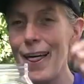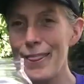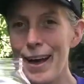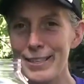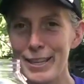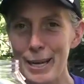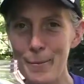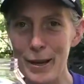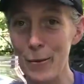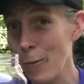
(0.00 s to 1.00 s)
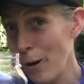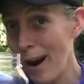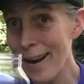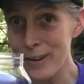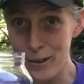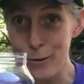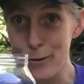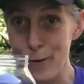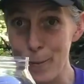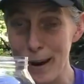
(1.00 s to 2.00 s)
that's going to be what I'd use
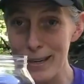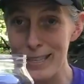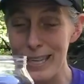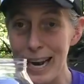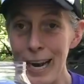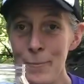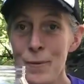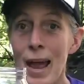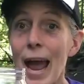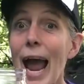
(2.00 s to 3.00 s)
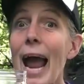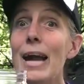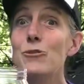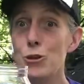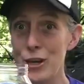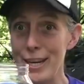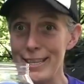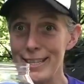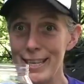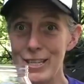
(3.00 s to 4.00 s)
for bugs today. And trees.
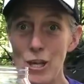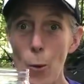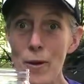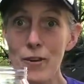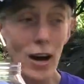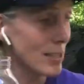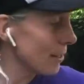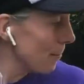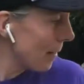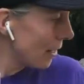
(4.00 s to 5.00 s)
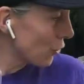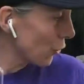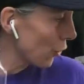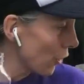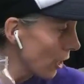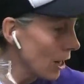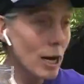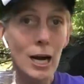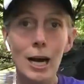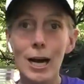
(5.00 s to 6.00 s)
So we've got some miniature
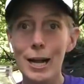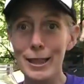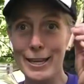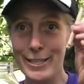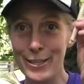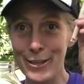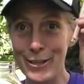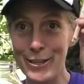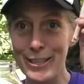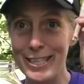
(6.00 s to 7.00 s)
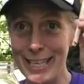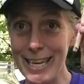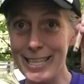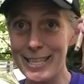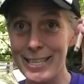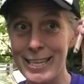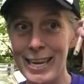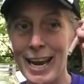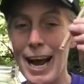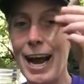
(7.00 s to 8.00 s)
little sticks,
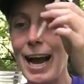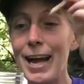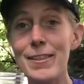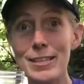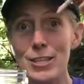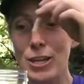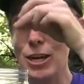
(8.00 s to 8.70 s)
and this is going